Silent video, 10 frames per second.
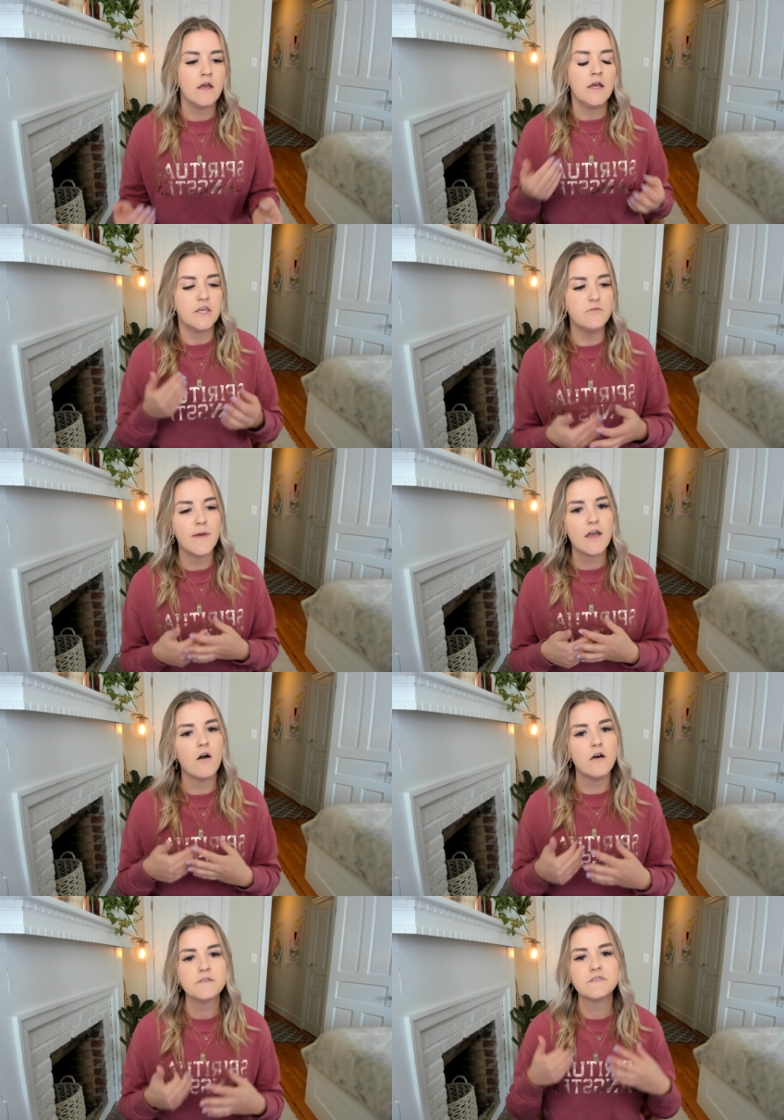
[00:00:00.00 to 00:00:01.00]
You may
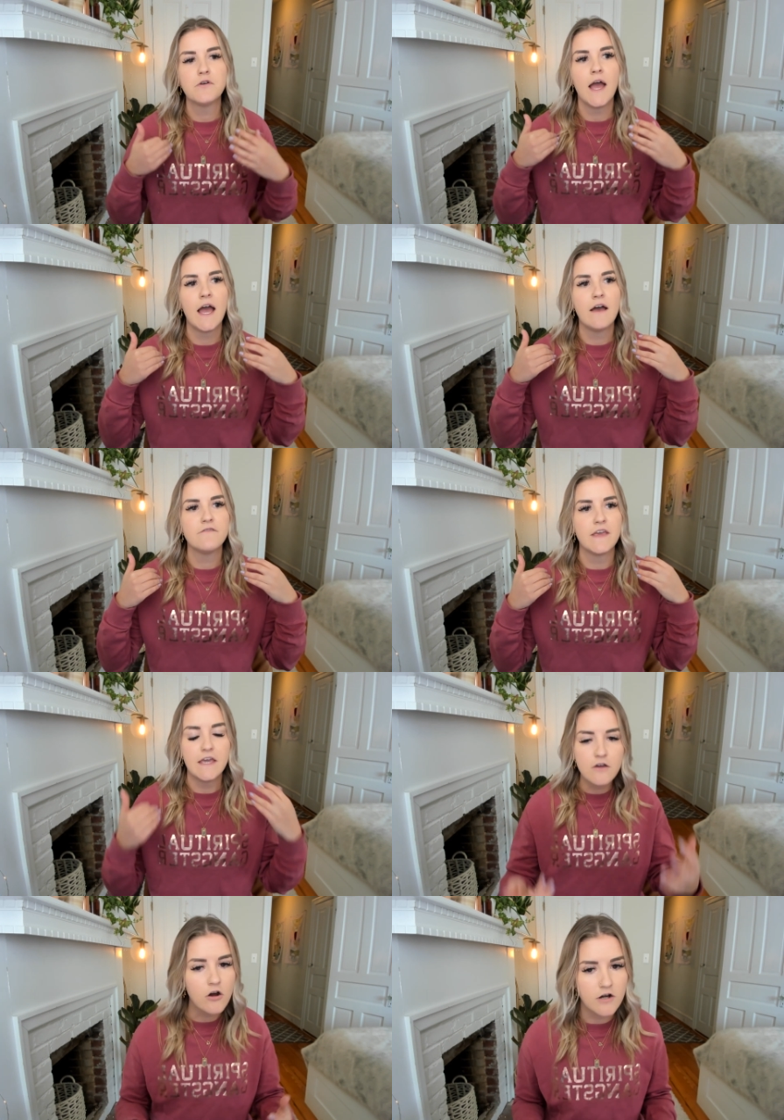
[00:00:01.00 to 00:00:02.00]
also have
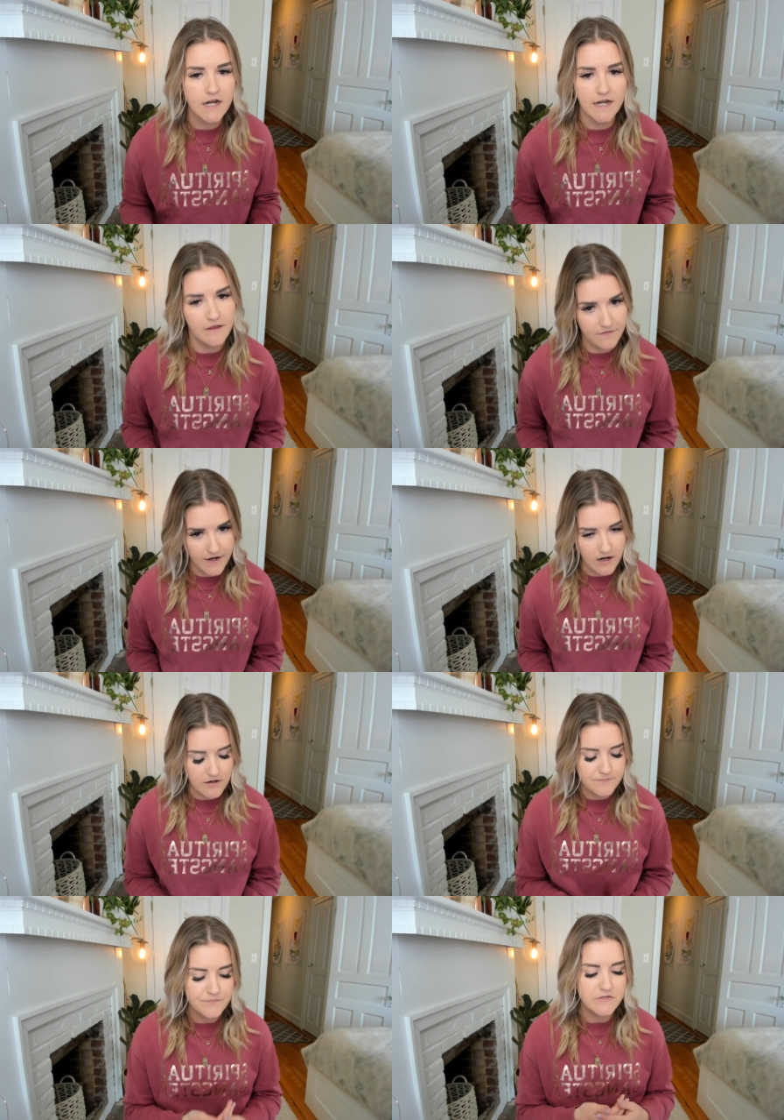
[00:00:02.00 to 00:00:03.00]
incarnated there.
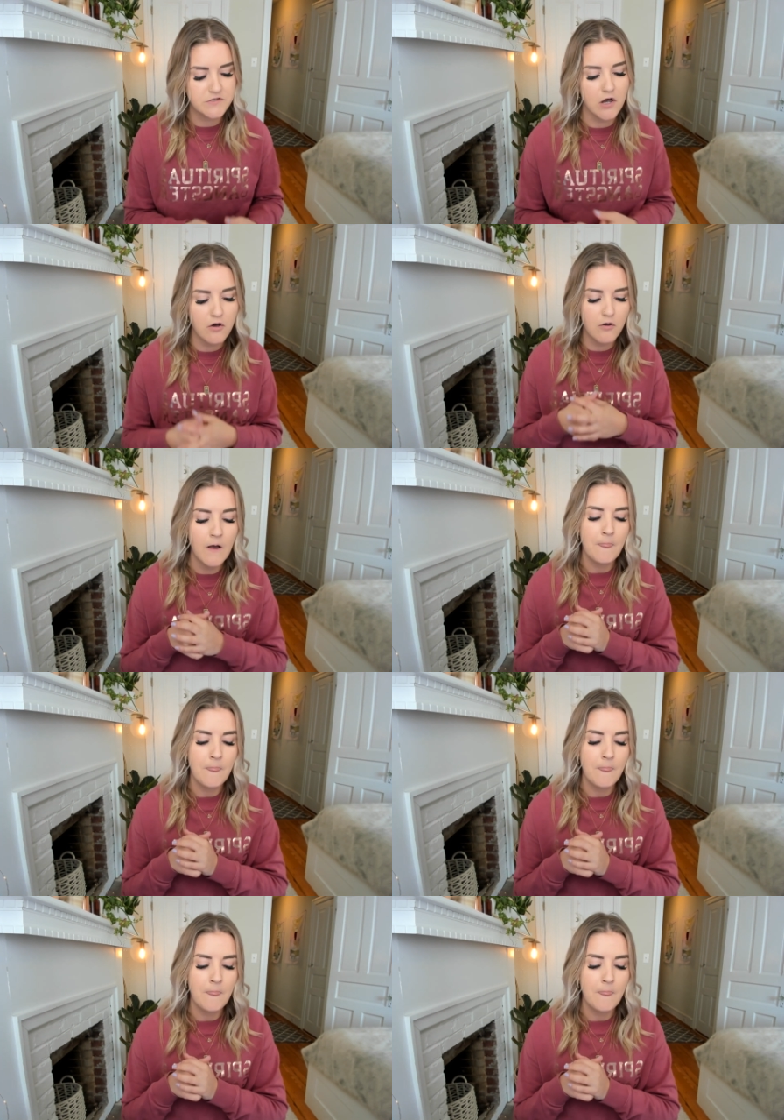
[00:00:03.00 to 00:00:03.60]
So